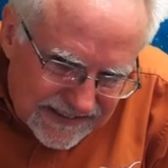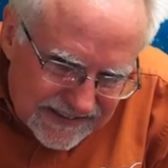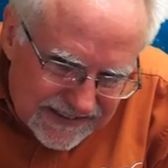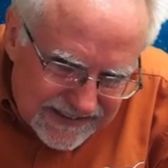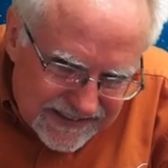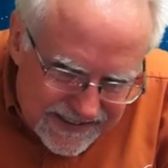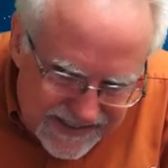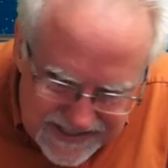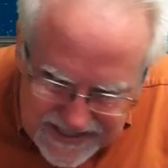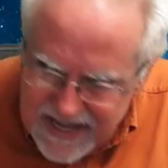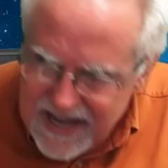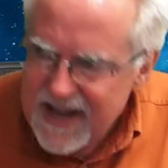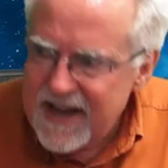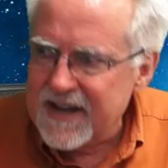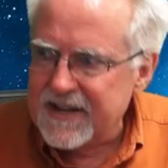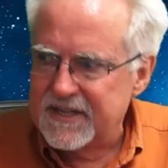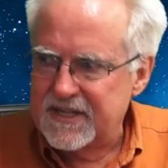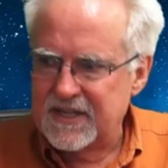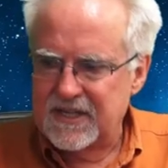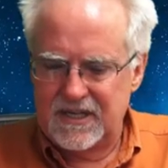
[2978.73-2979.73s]

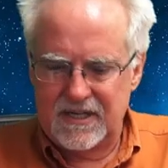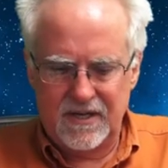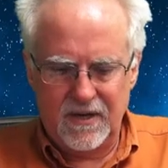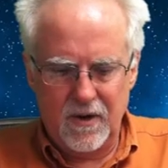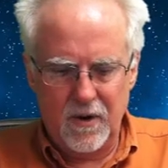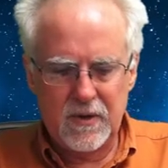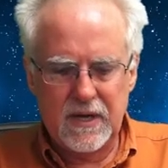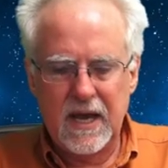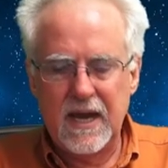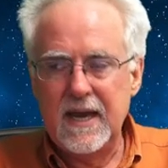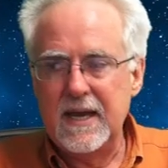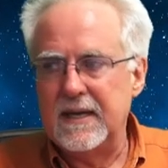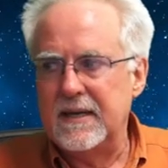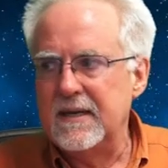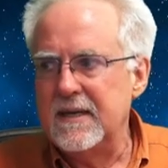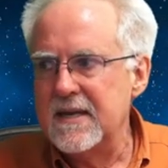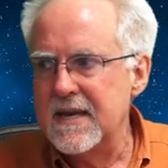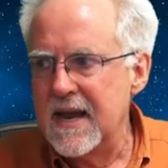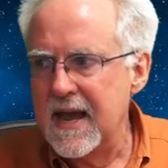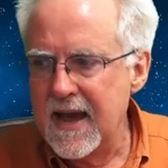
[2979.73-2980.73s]
Yes! Okay,
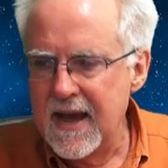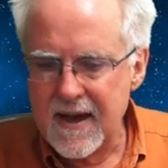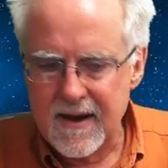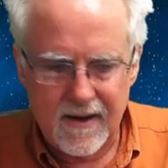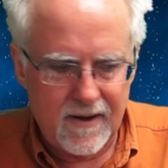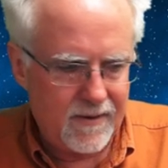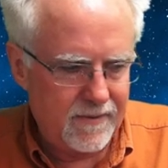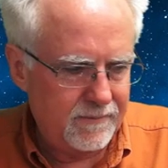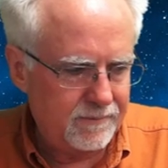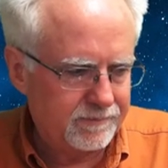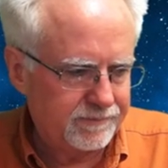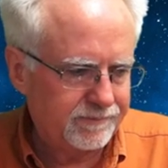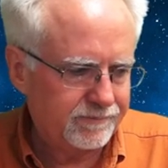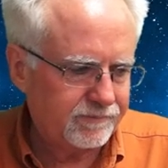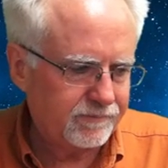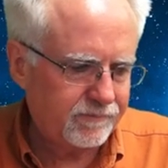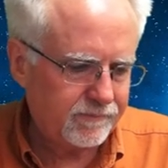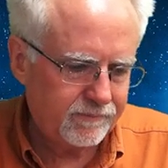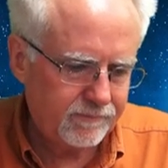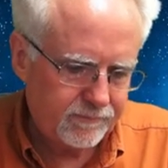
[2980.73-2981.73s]
now
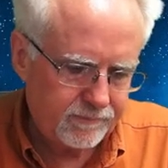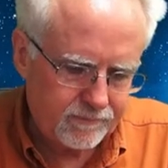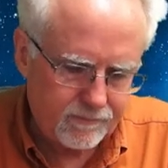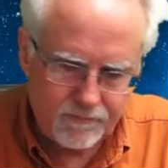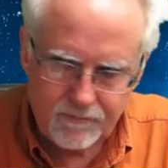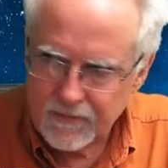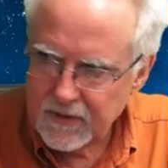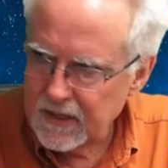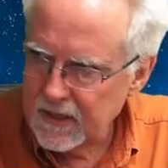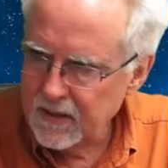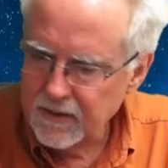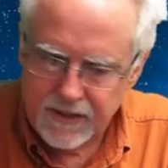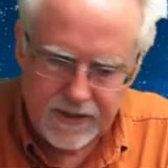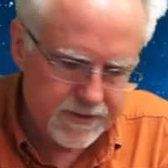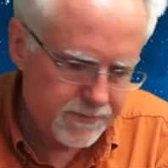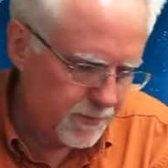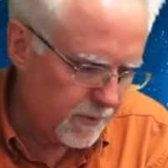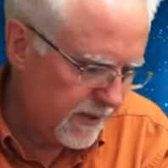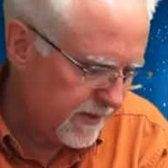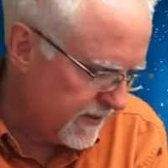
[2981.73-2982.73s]
let's
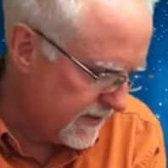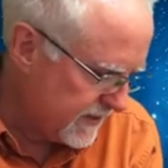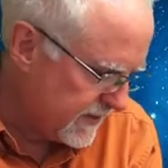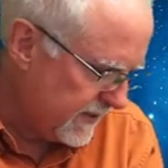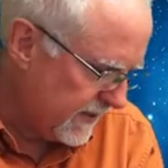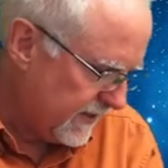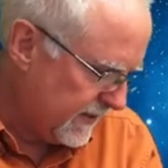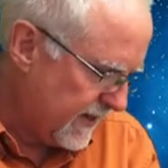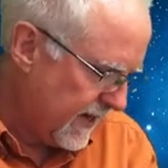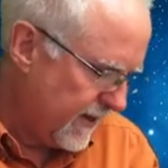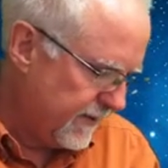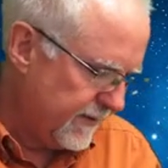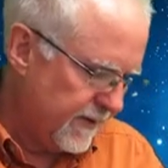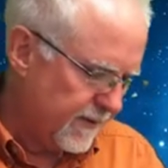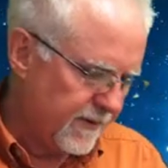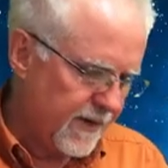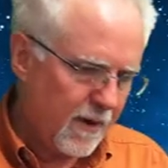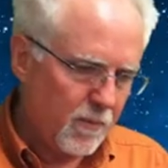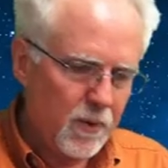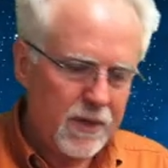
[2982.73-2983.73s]
bring this thing down here.
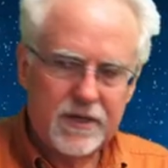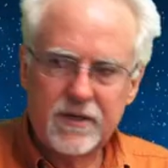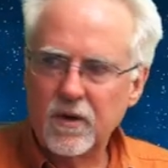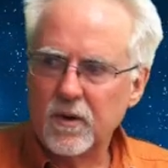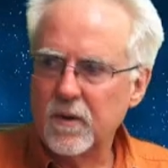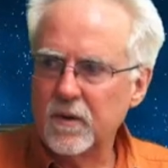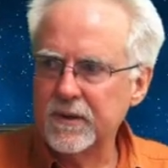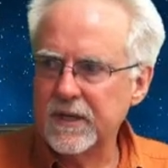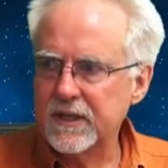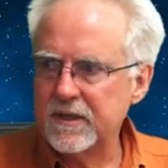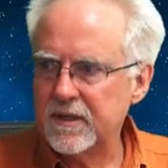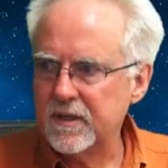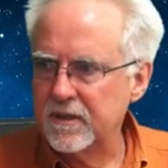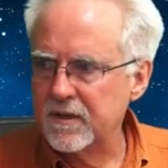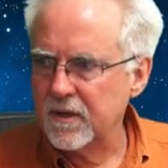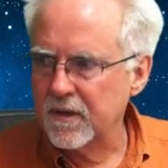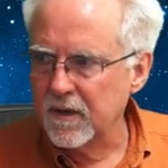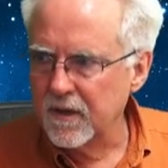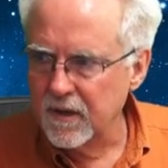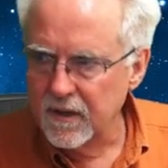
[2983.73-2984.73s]
Now we told it to
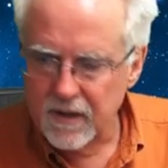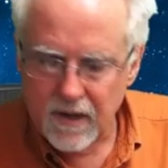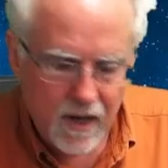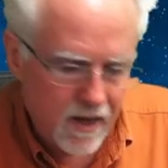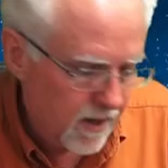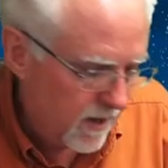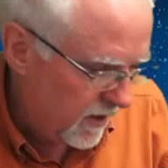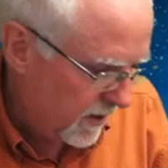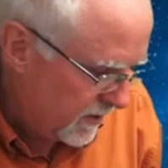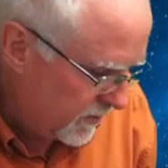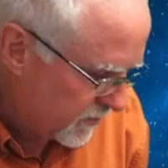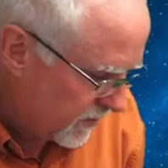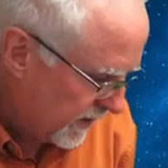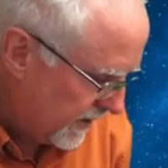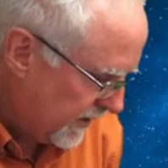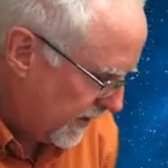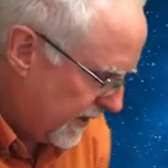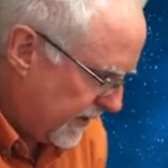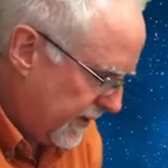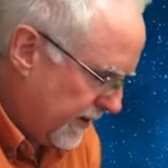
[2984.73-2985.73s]
turn one hundred
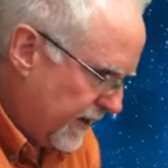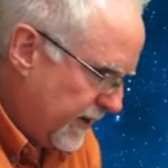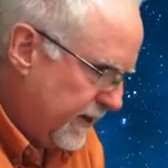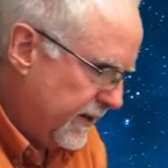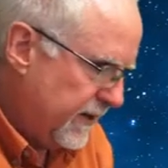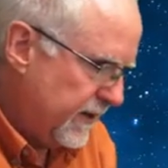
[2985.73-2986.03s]
eighty